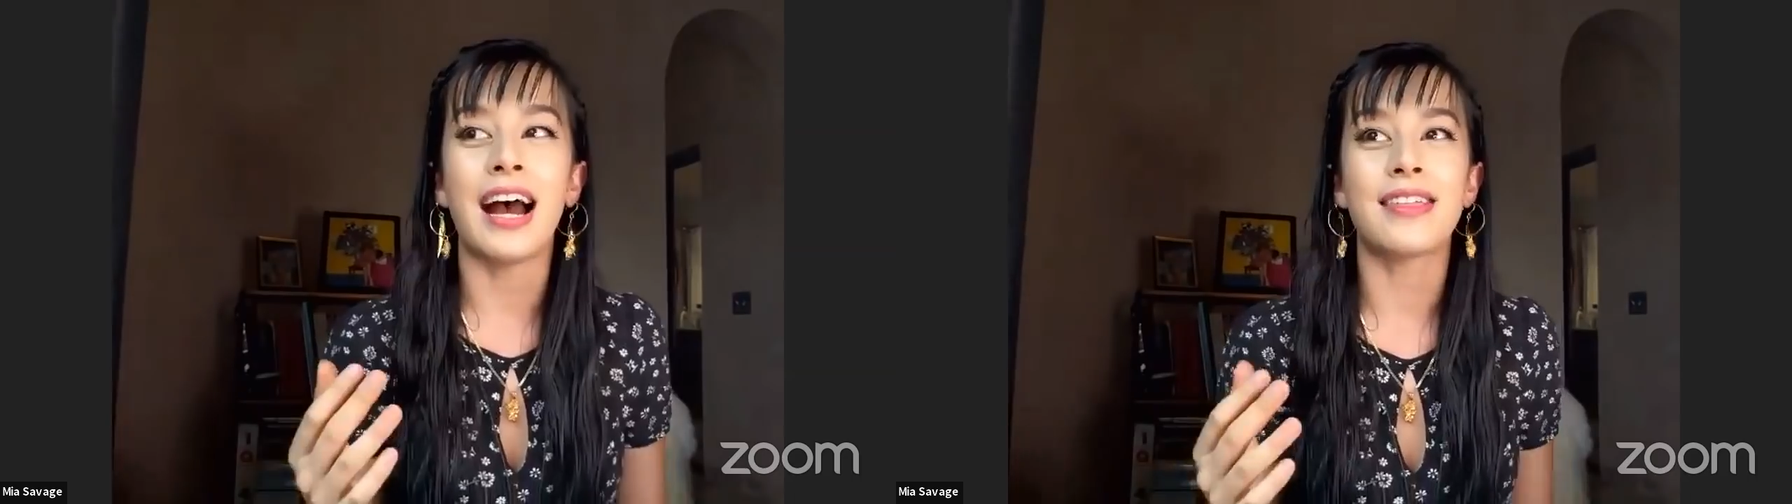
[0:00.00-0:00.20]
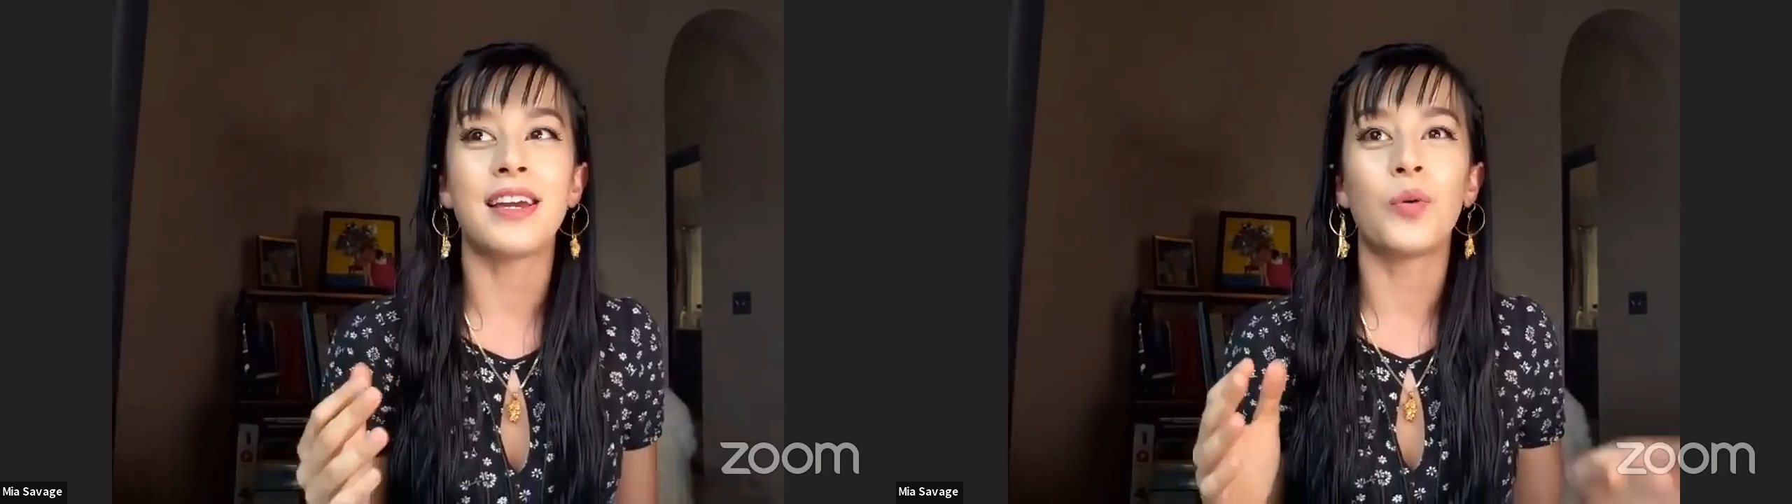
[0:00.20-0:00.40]

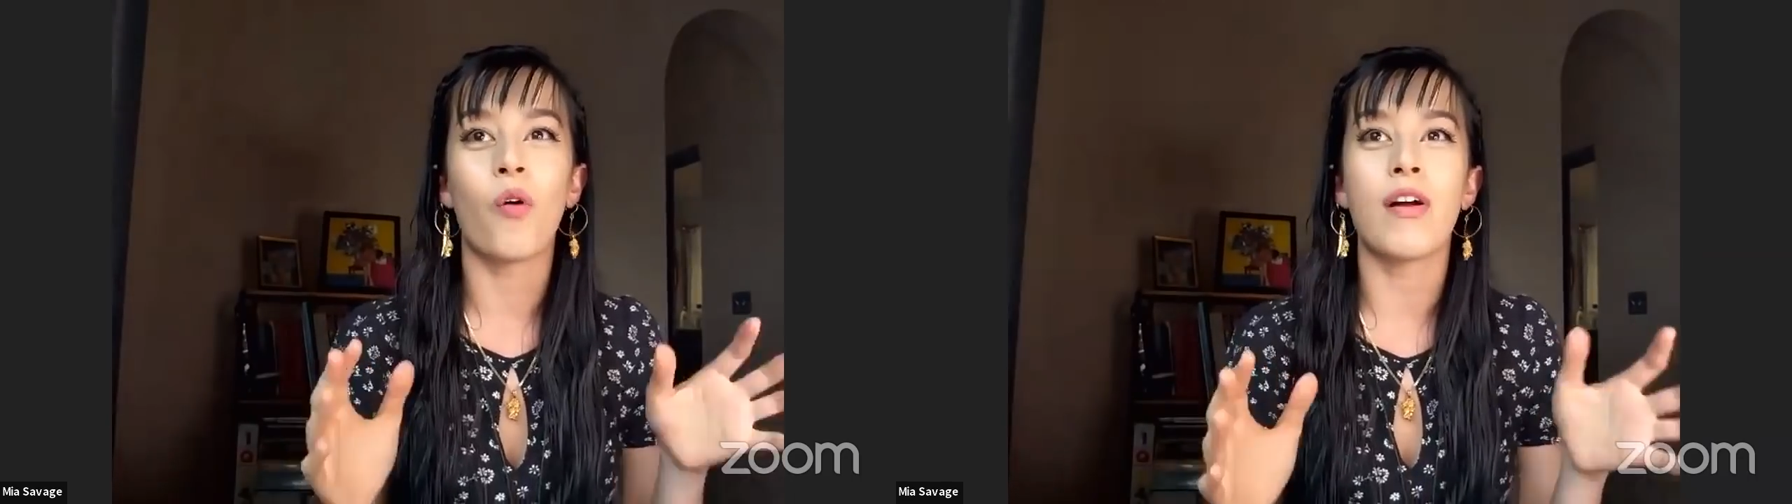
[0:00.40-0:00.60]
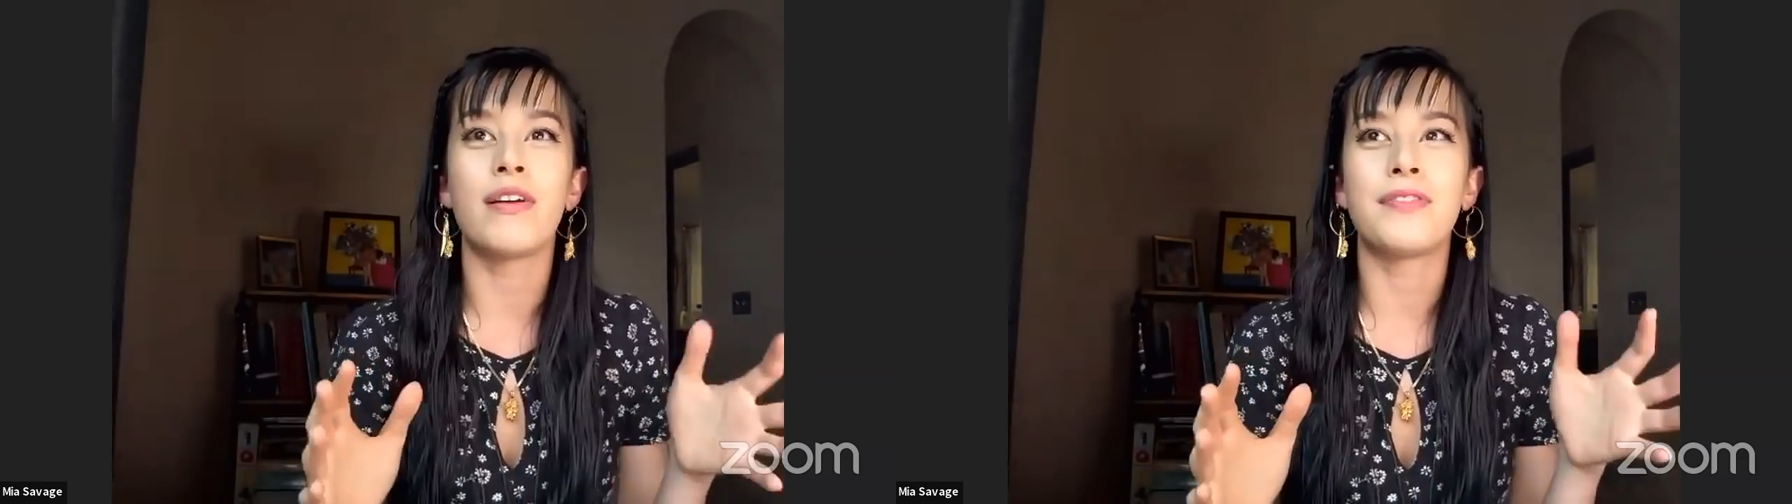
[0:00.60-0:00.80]
I think
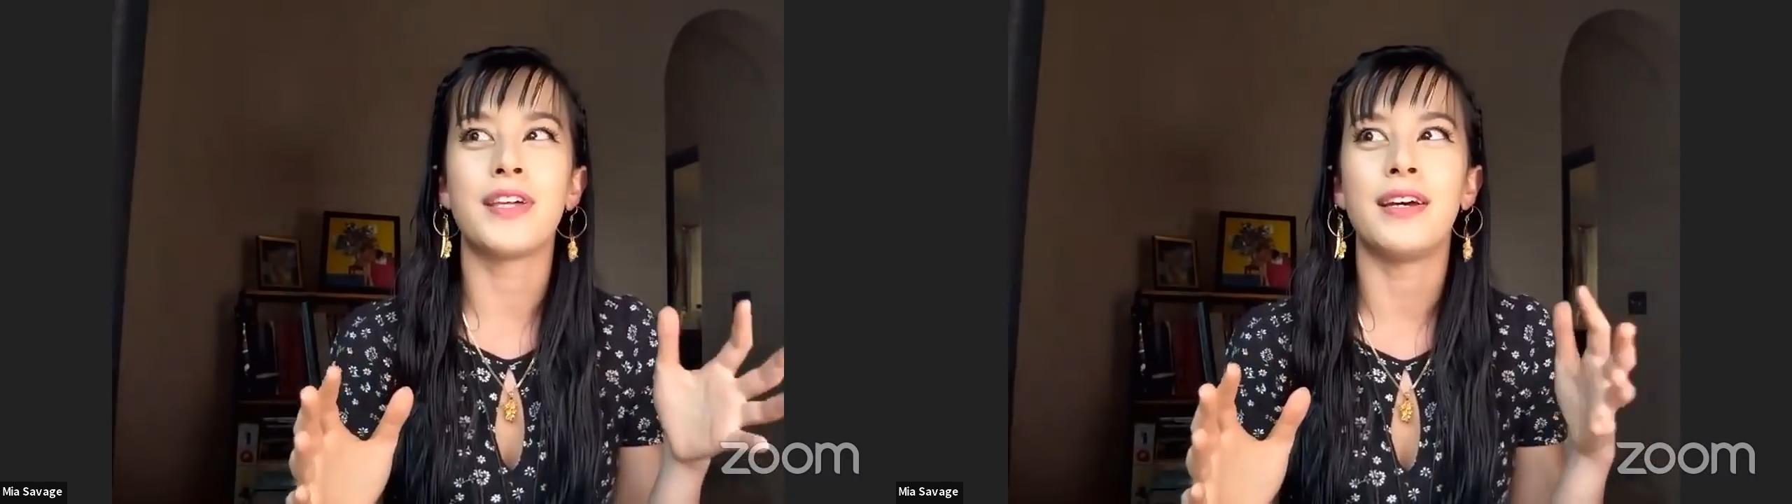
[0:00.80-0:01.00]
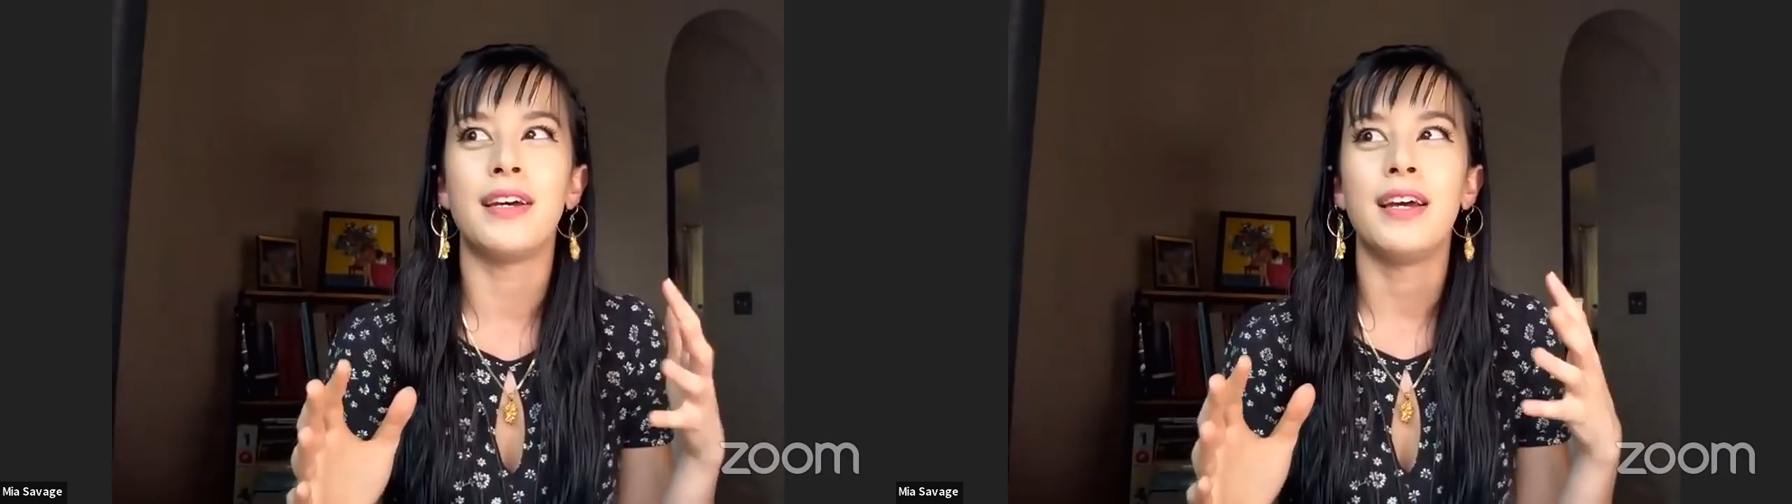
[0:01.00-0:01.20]
one of
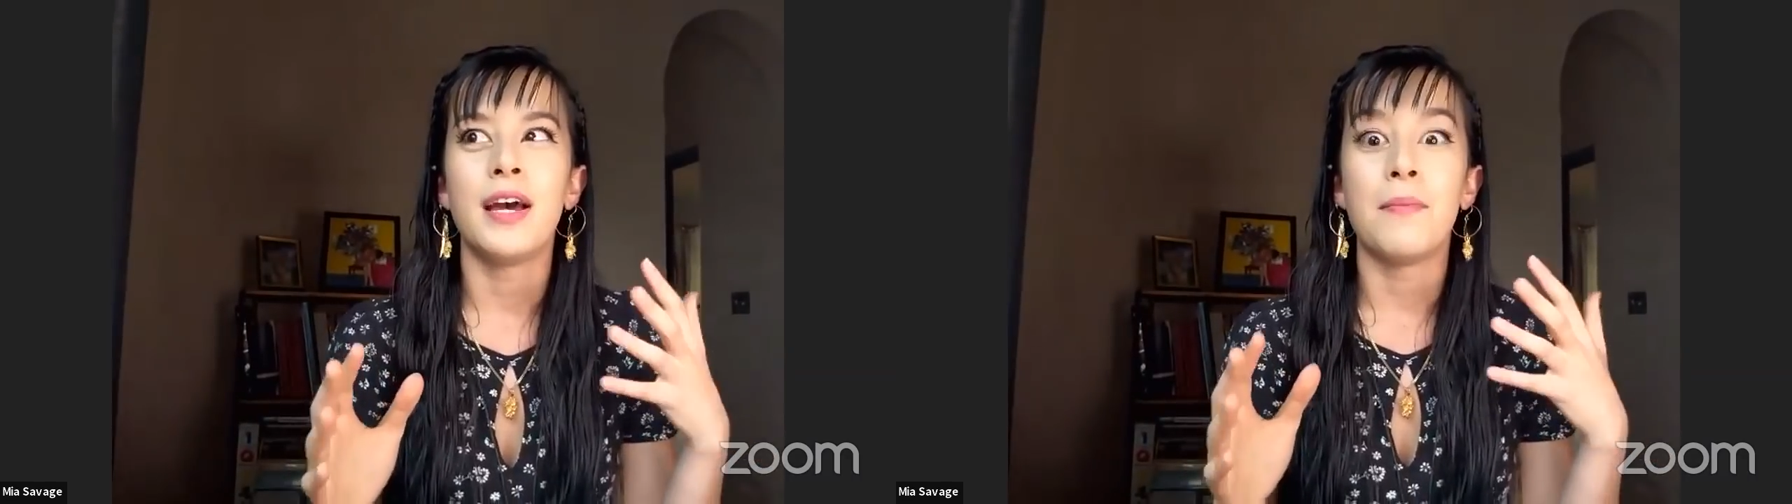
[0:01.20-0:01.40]
the